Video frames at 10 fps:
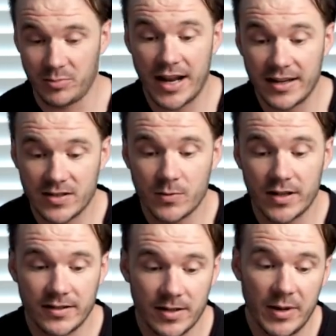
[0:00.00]
but I just
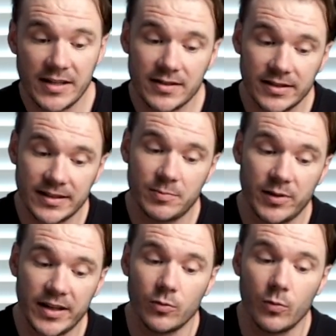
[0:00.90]
wanted to basically
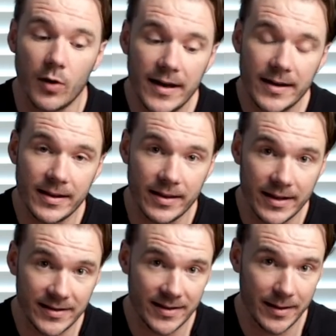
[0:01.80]
explain what
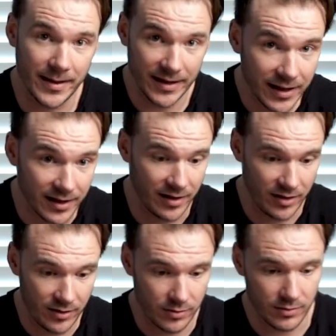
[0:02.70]
this thing can
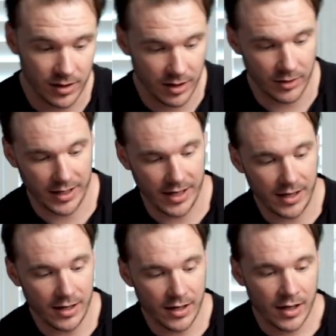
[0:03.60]
do, okay?